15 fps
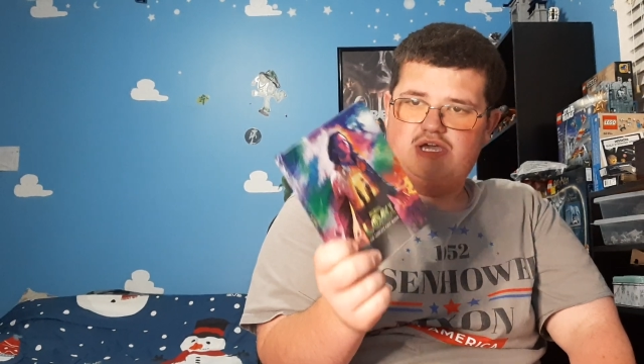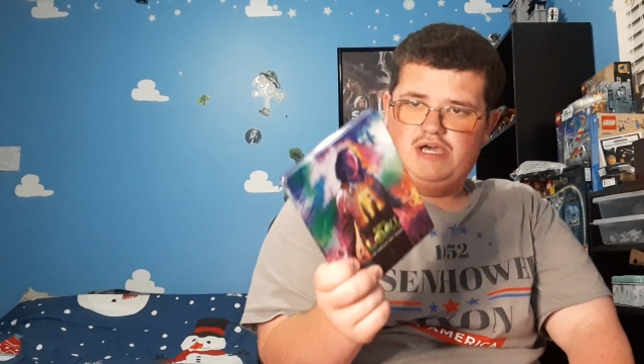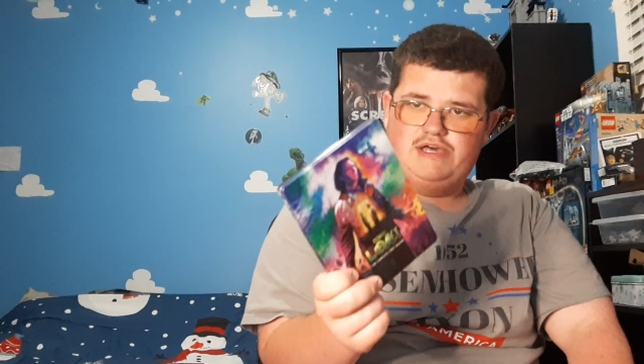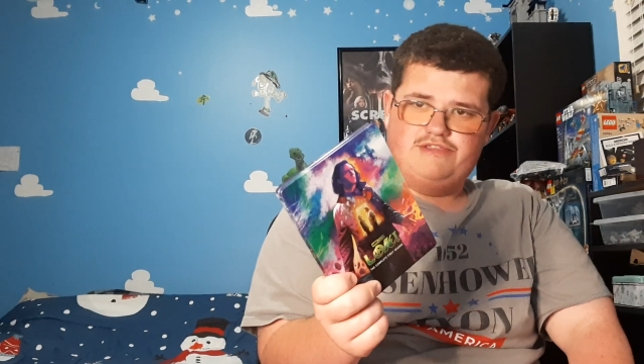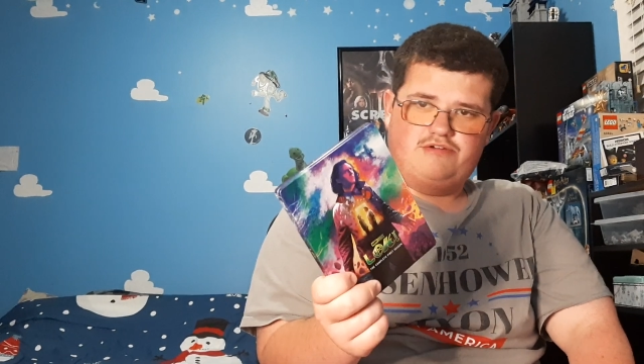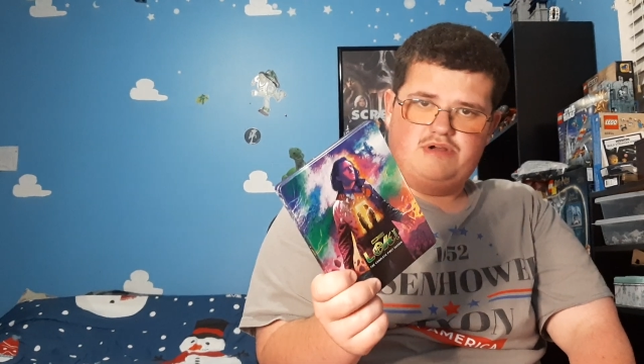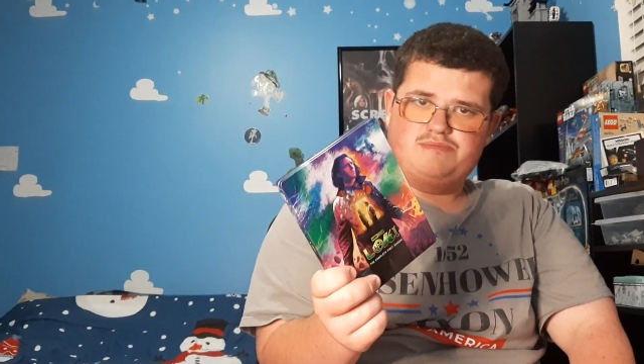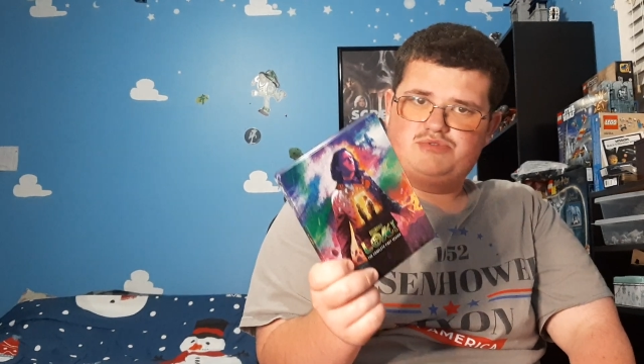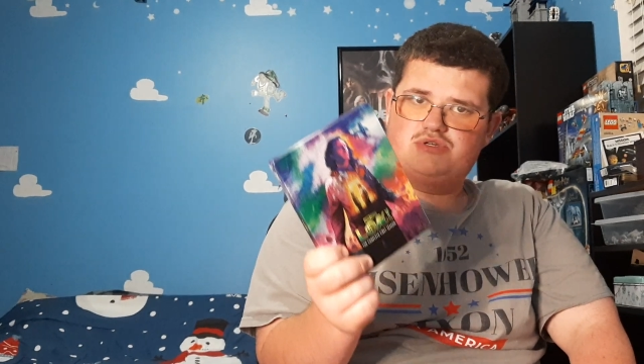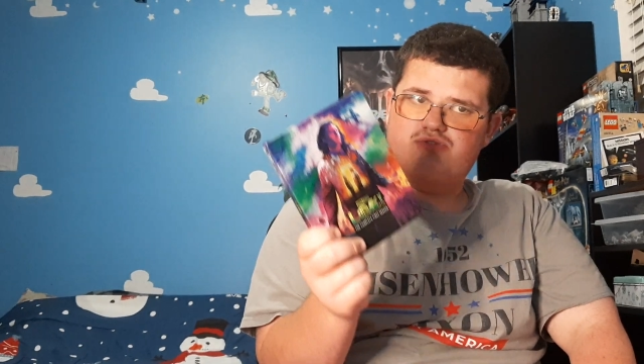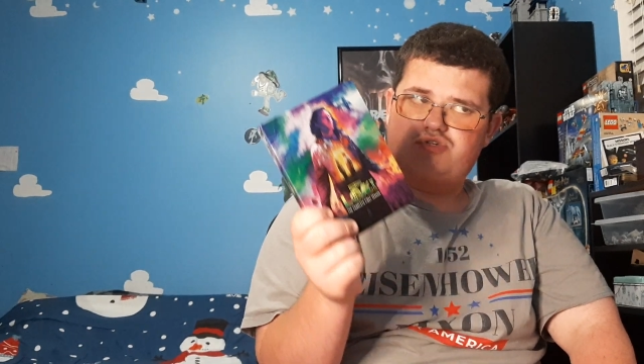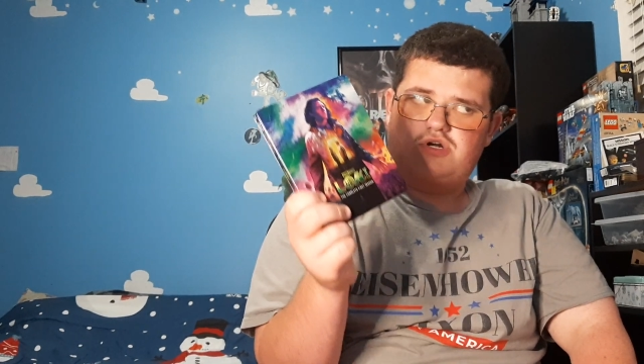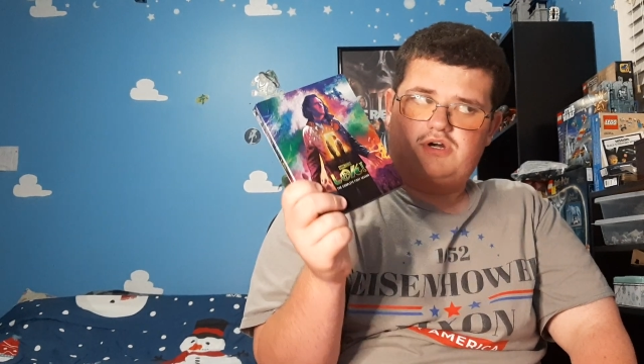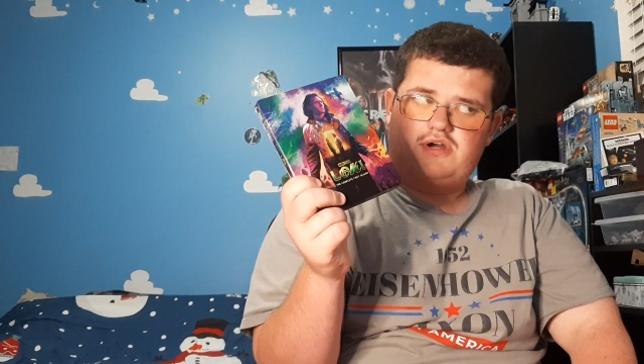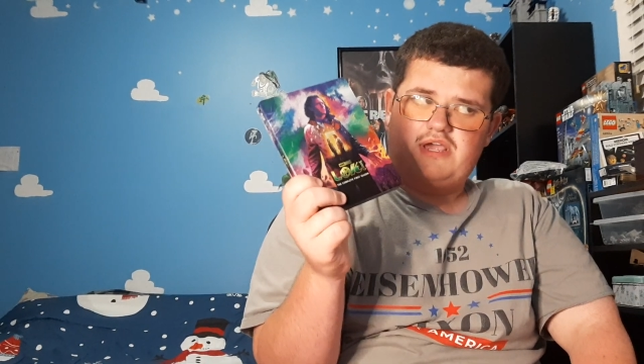other episodes
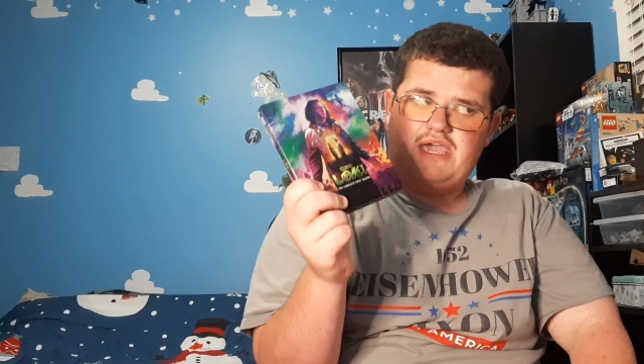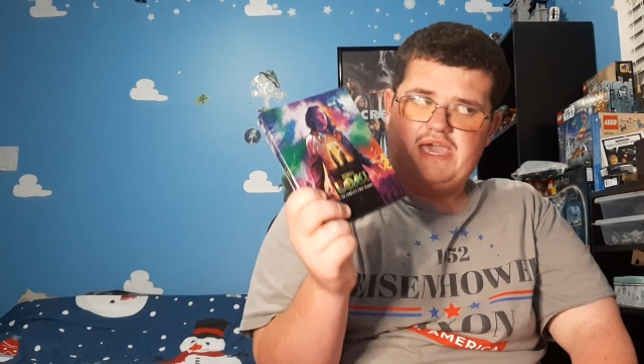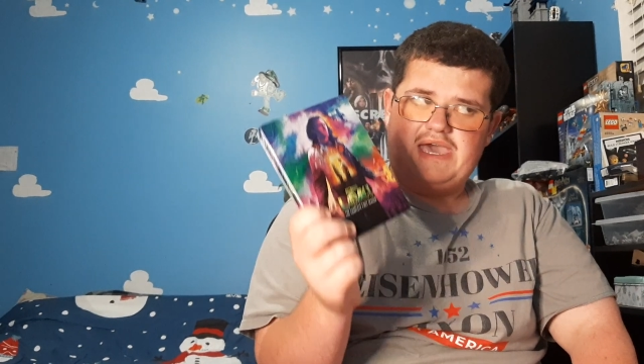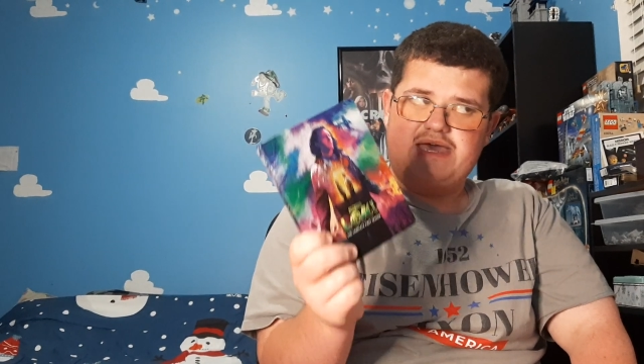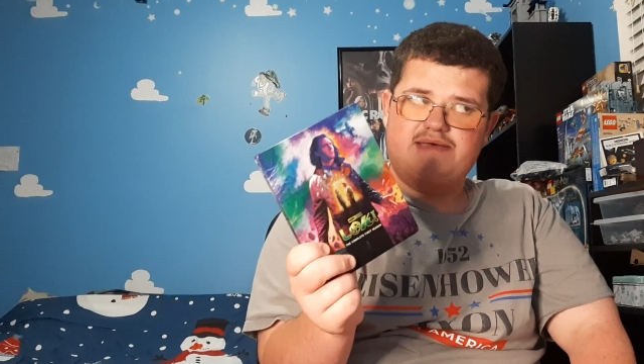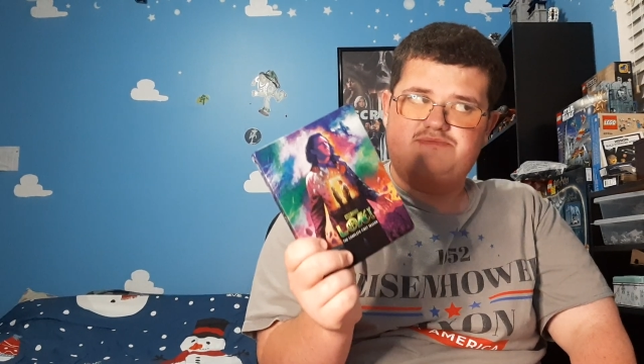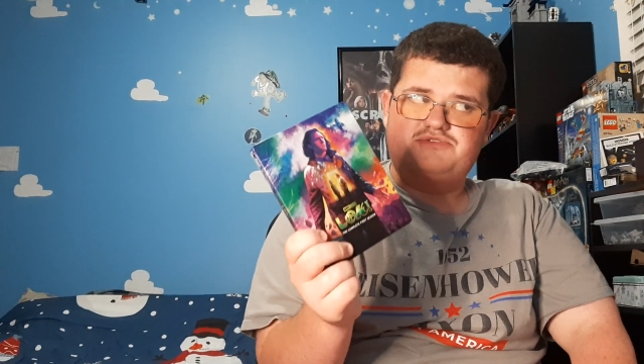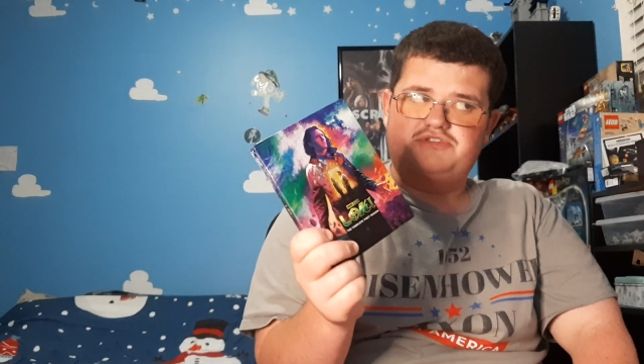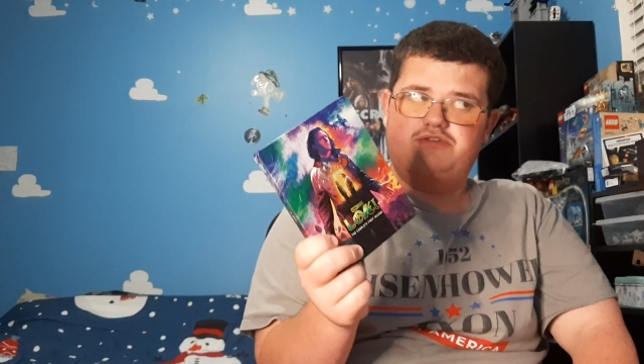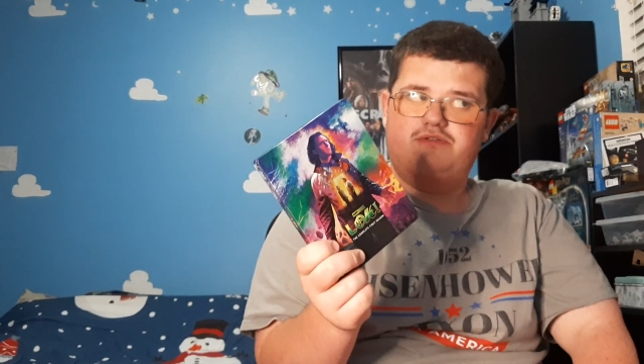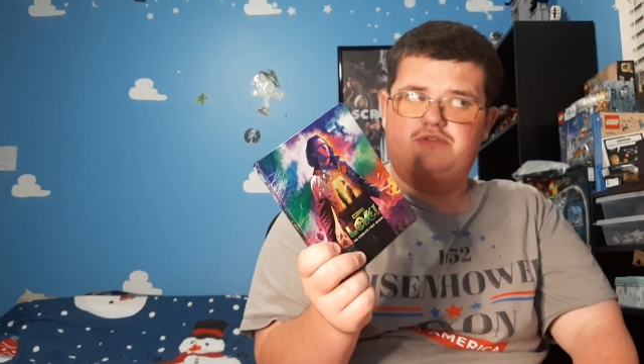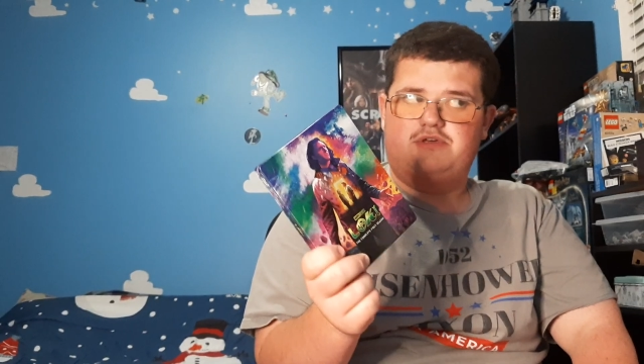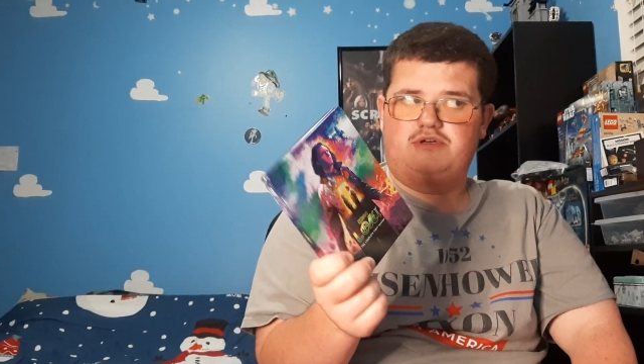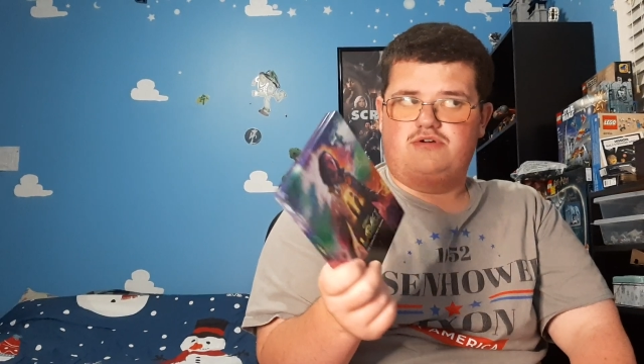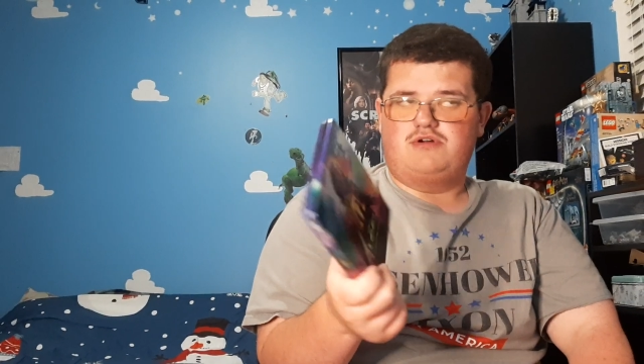are
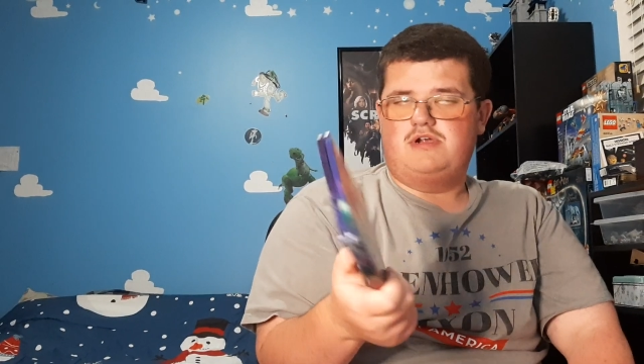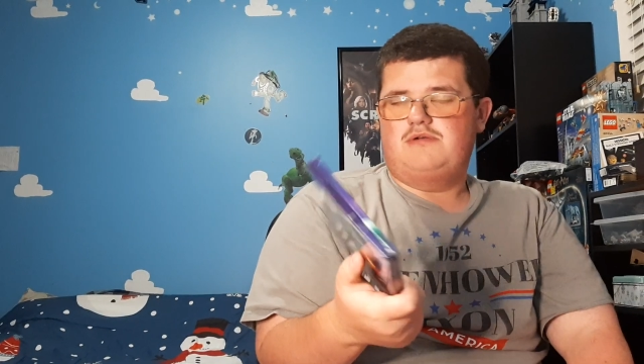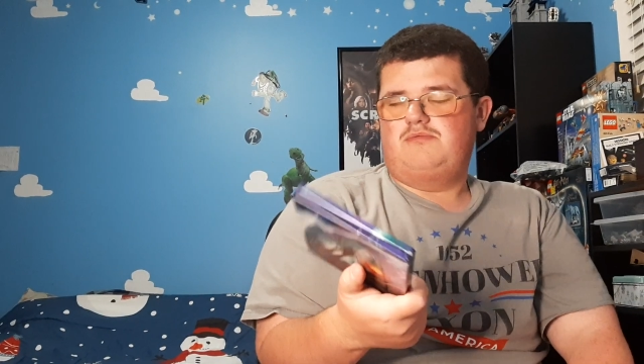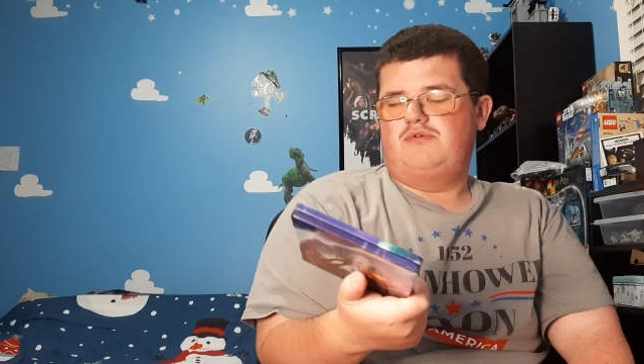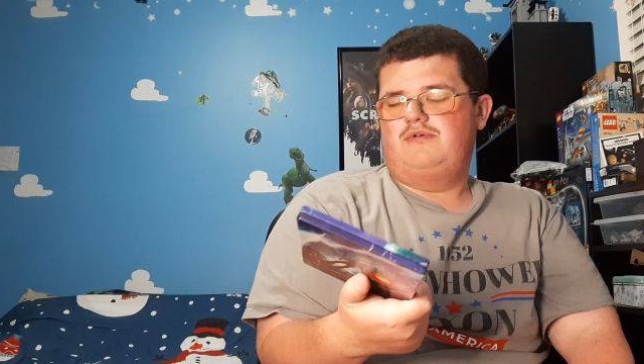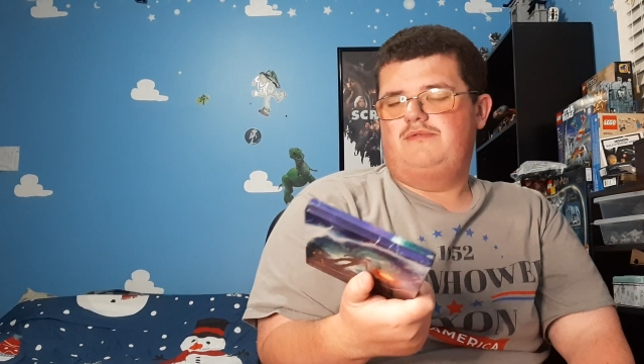absolutely incredible.